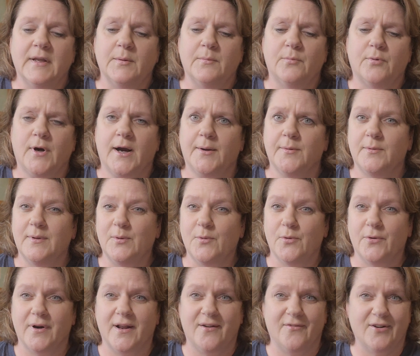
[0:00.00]
Probably
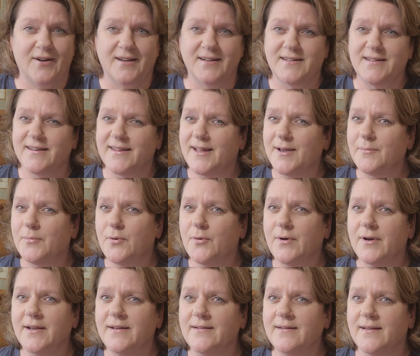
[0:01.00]
won't ever get to that
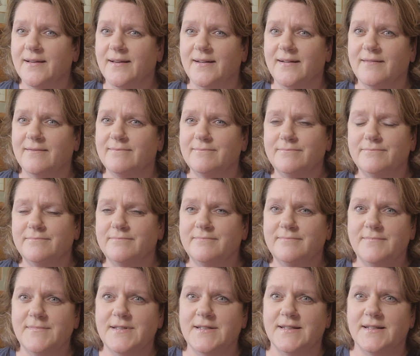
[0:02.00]
point. I don't
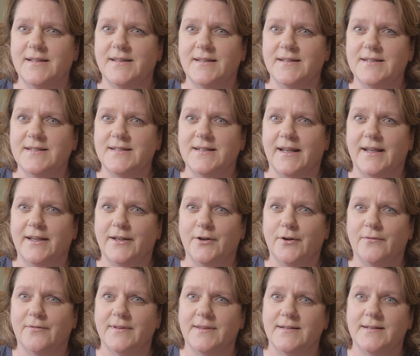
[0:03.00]
see this taking
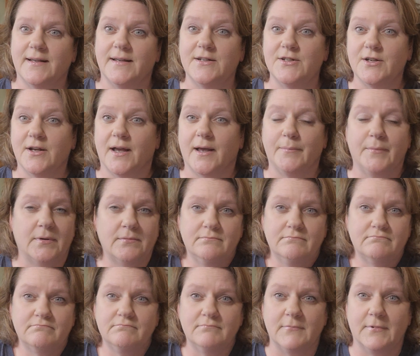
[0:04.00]
over the day job.
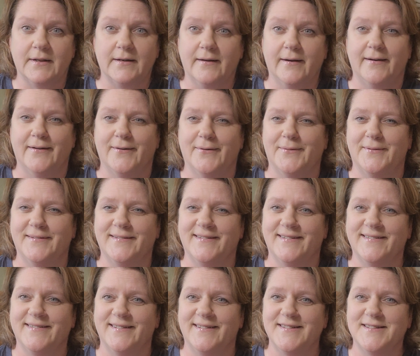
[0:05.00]
You know,
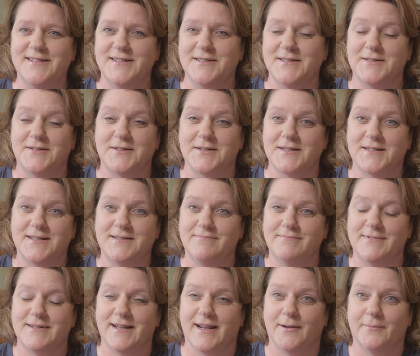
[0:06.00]
this is just
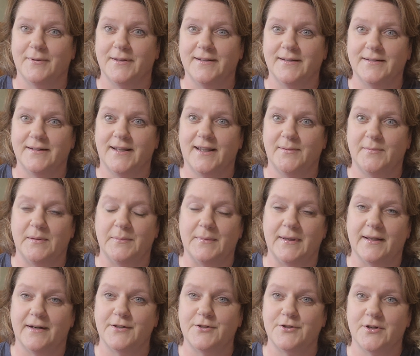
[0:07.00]
dabbling and keeping
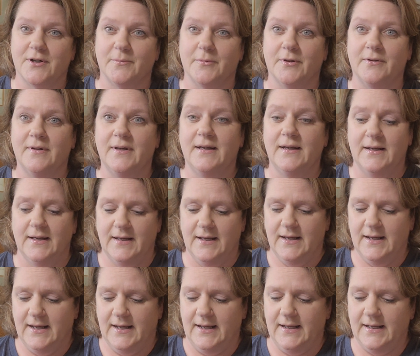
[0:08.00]
me out of trouble.
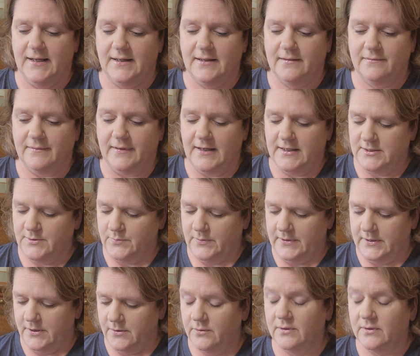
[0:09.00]
And as we know